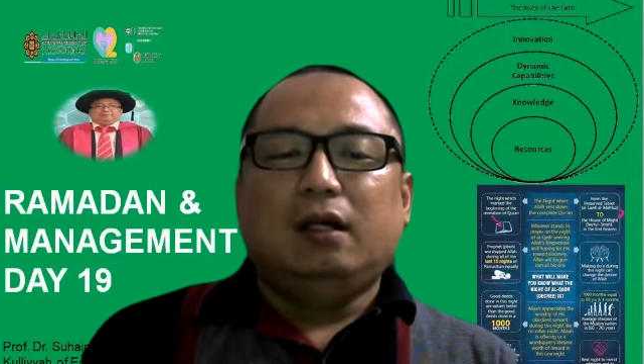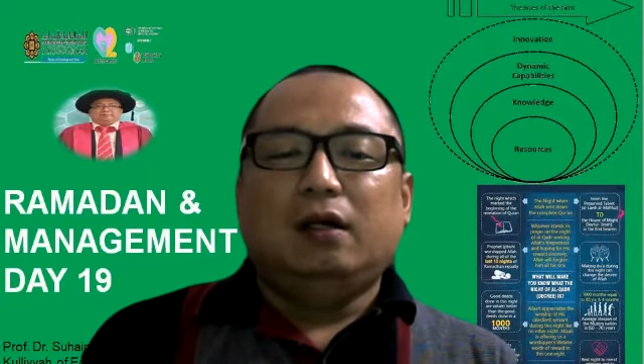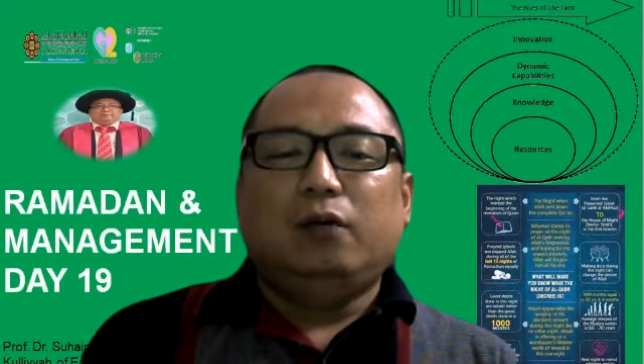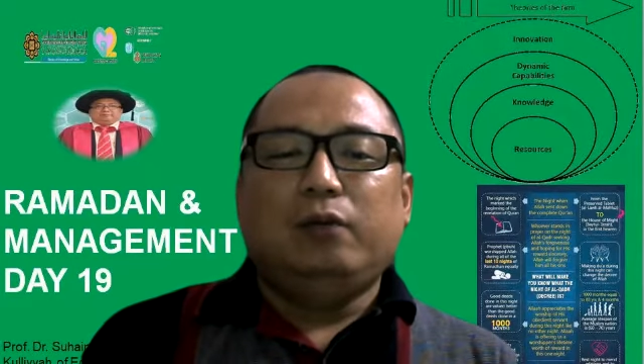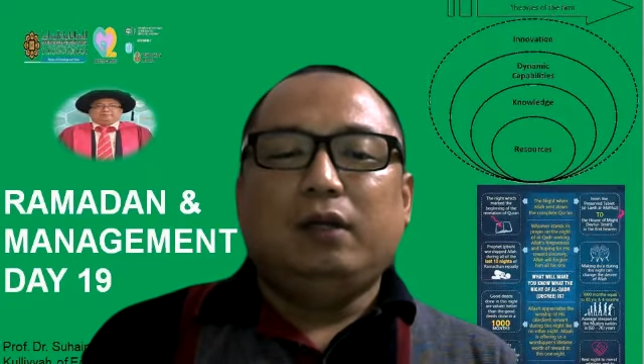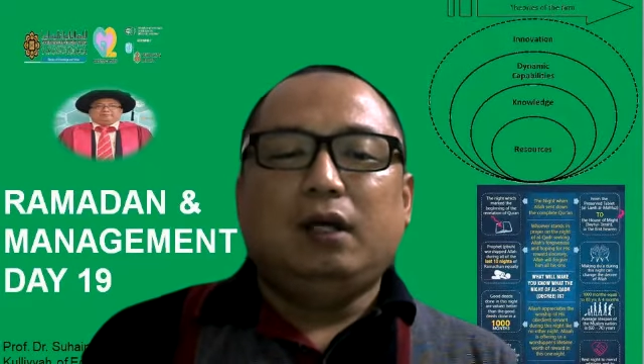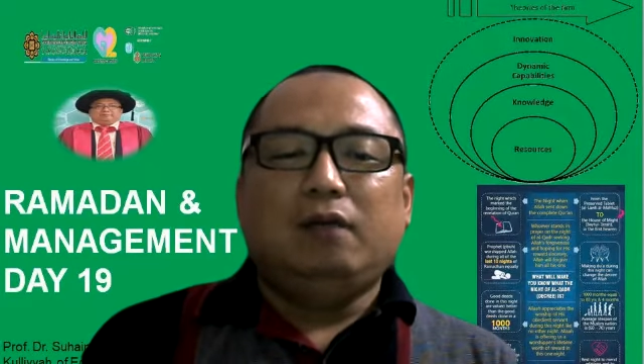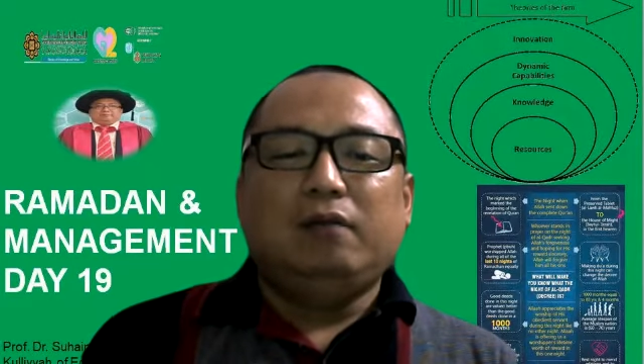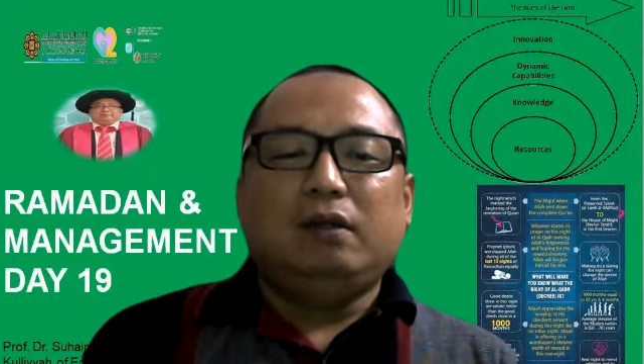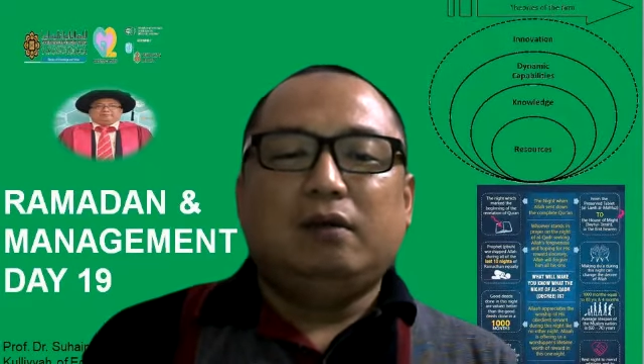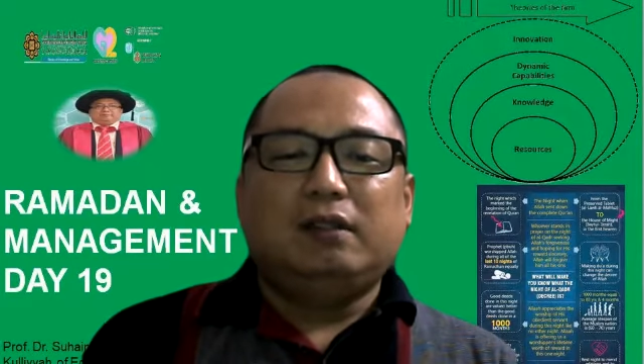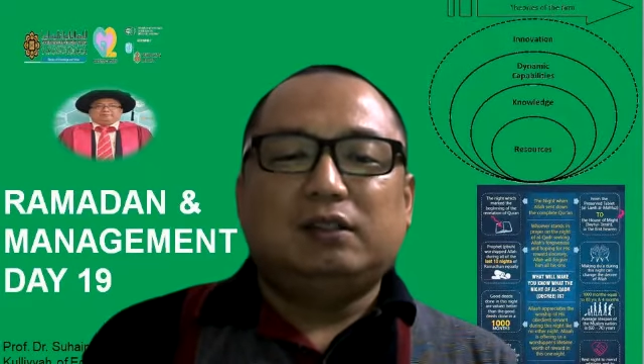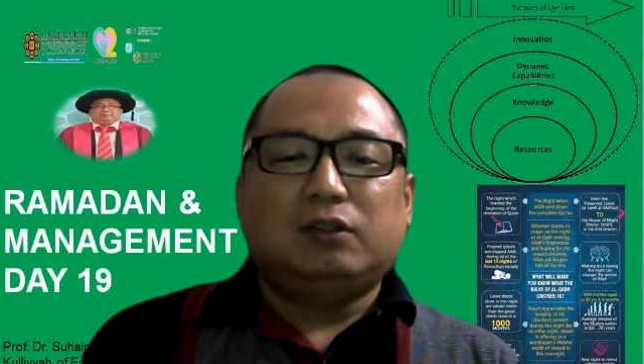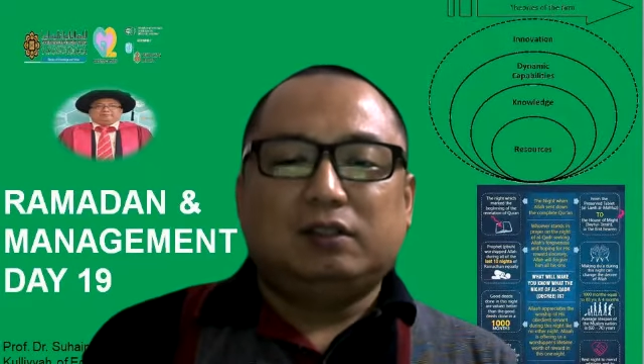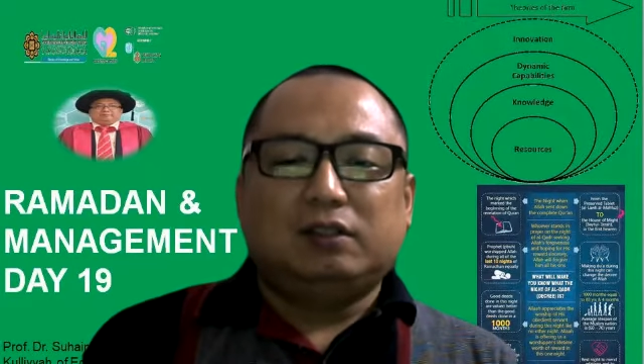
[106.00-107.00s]
We have the
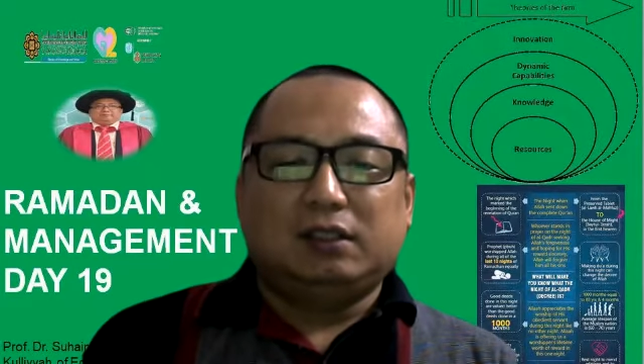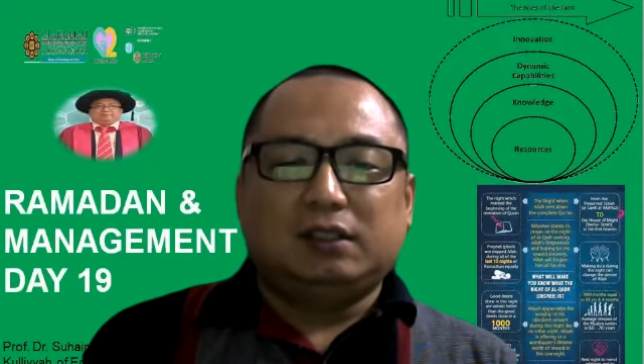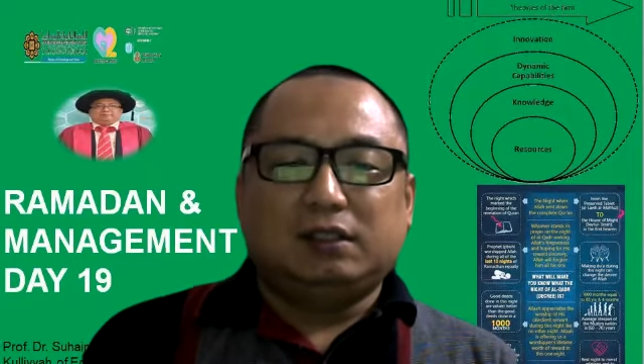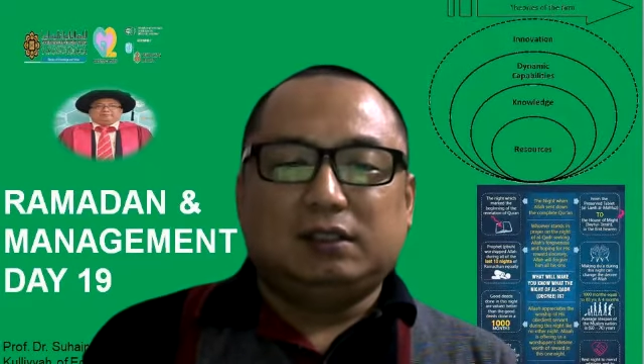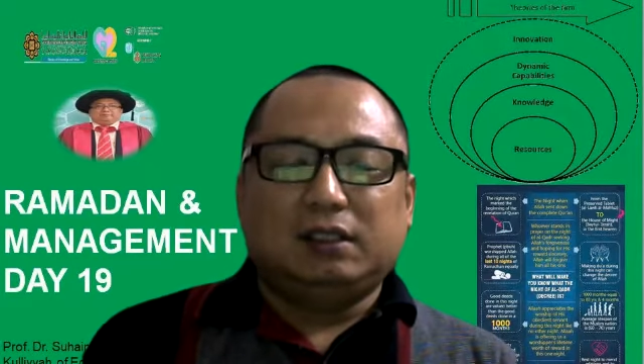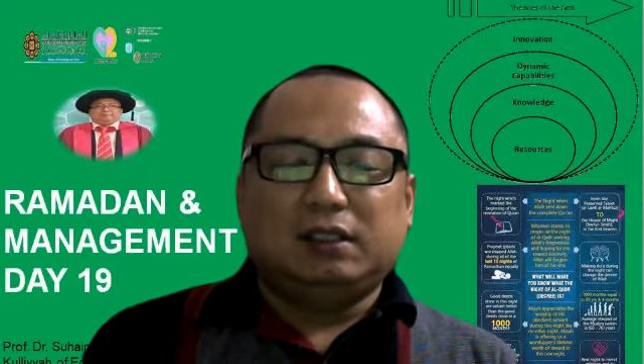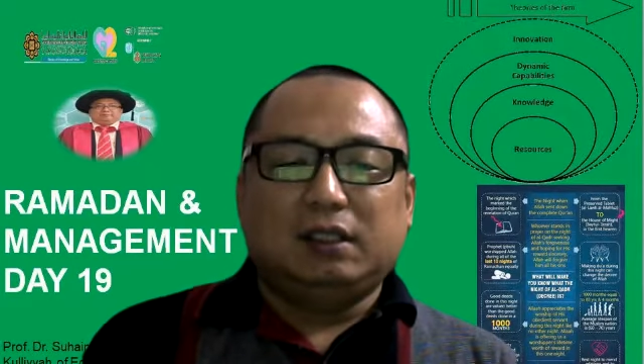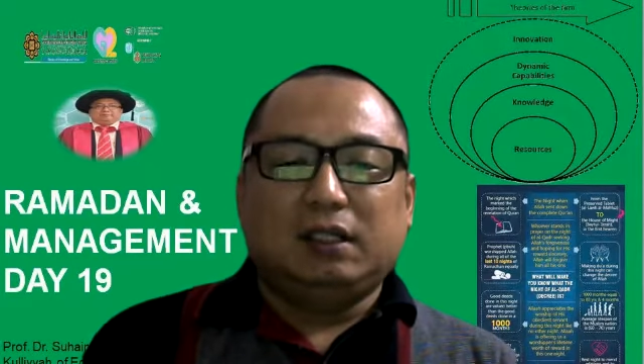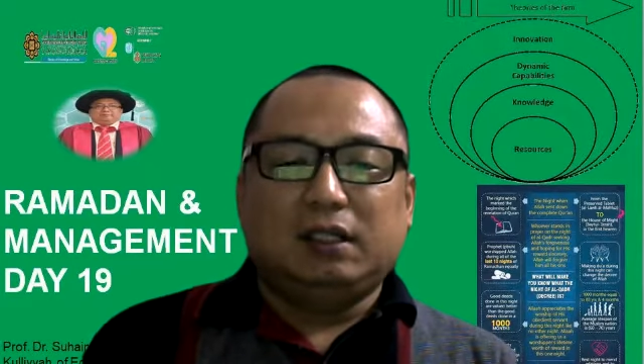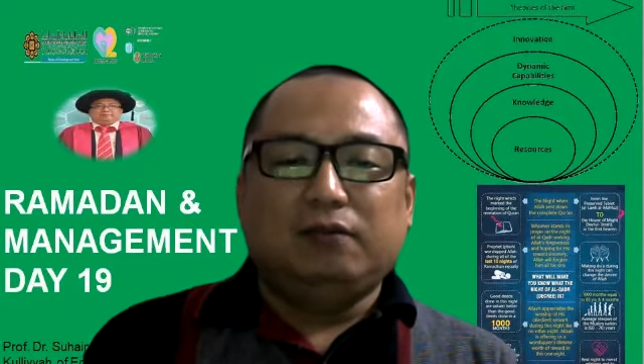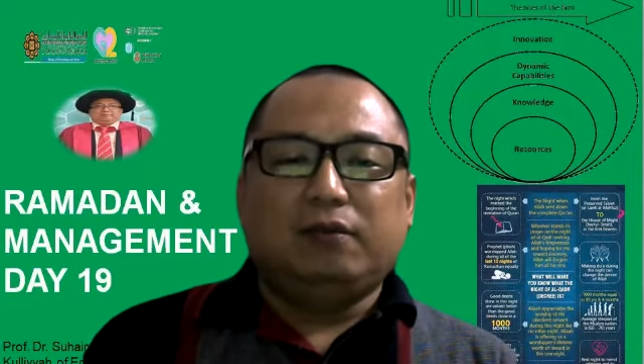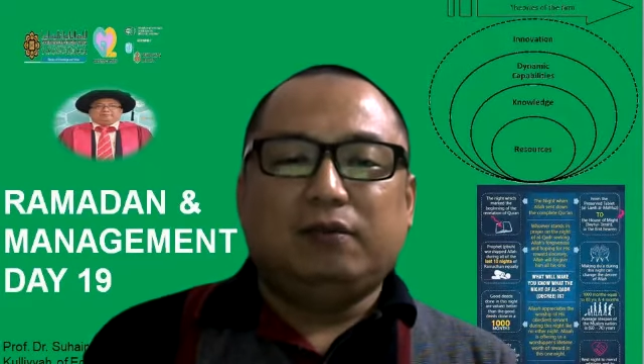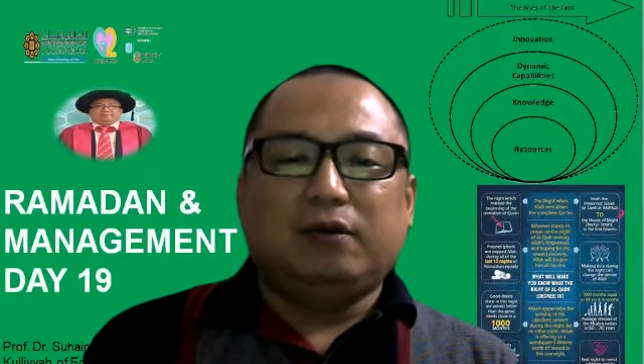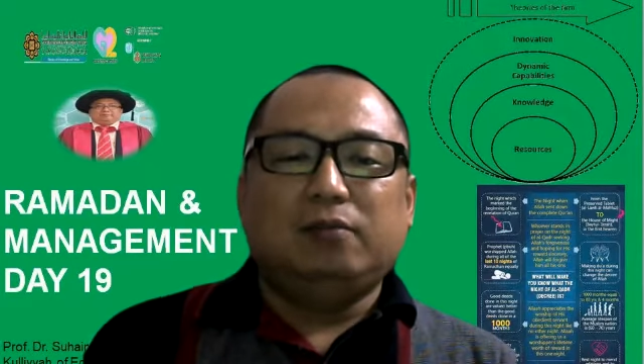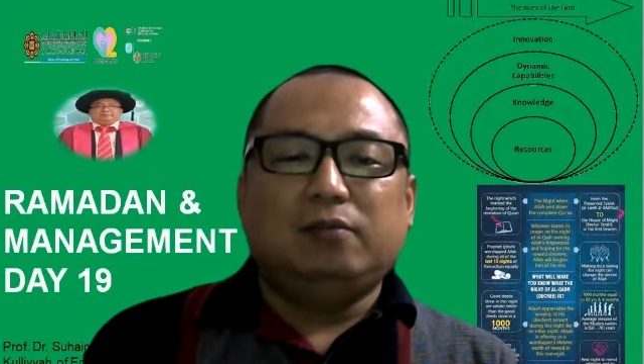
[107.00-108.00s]
resources
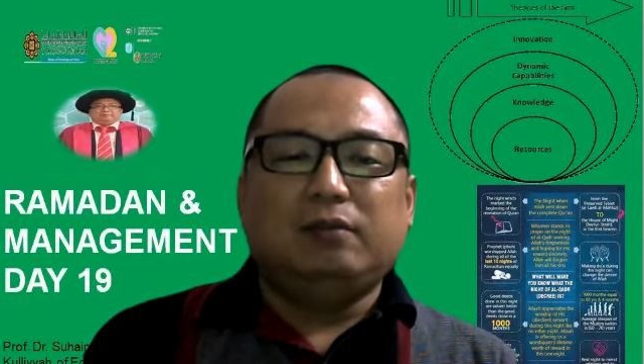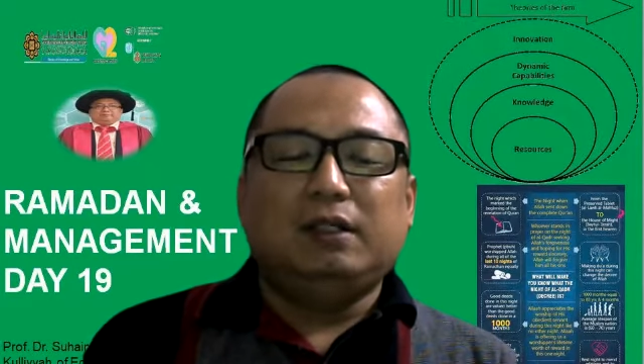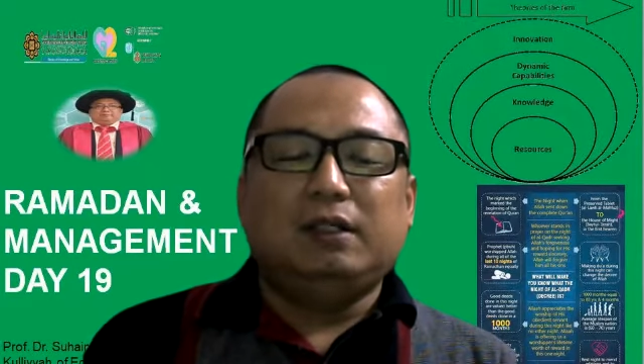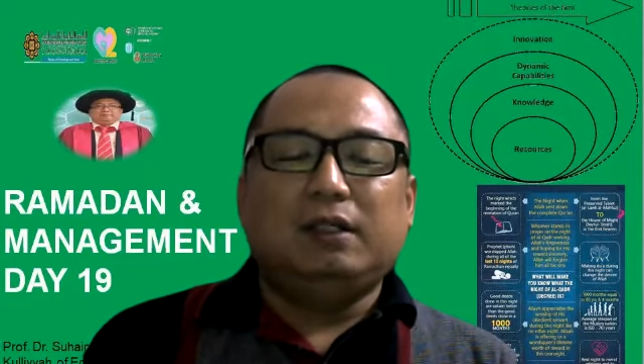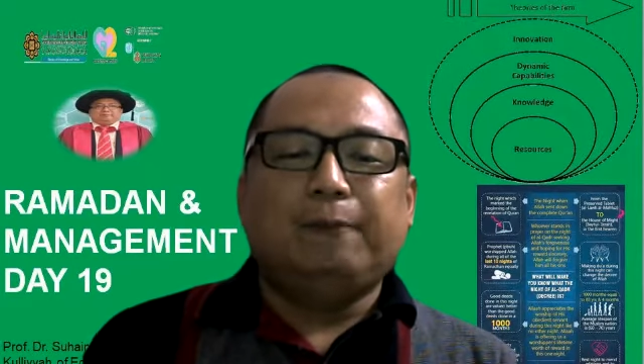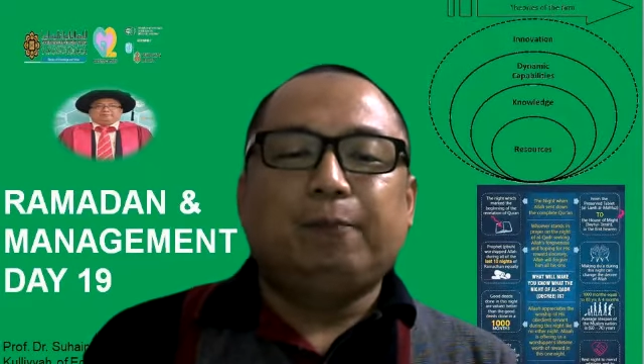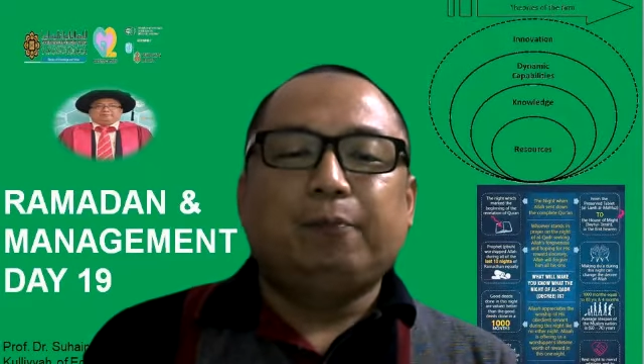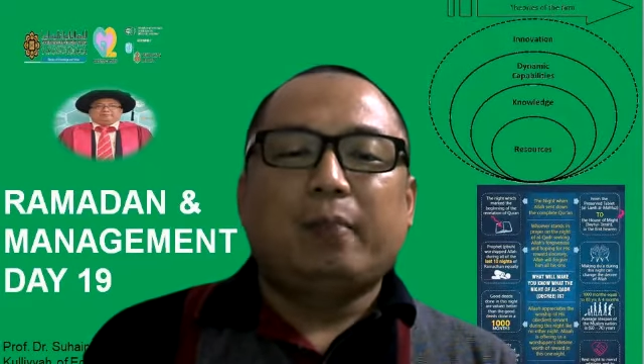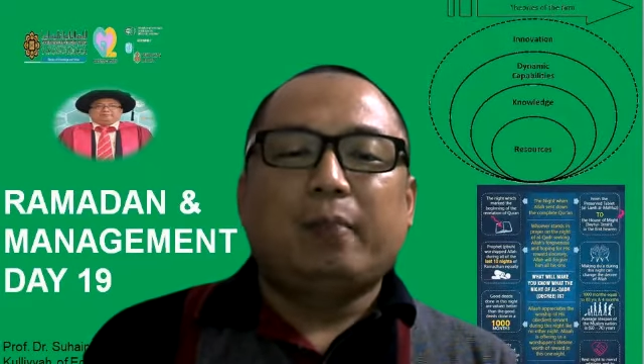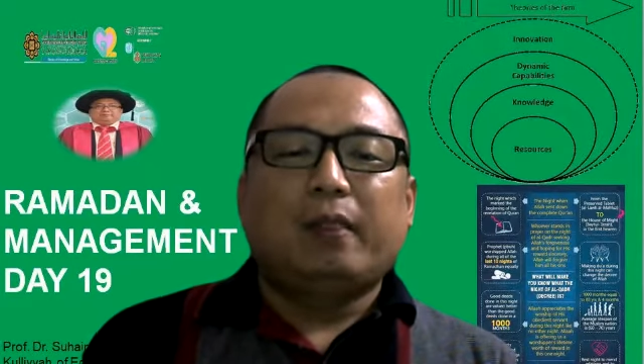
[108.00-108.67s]
from the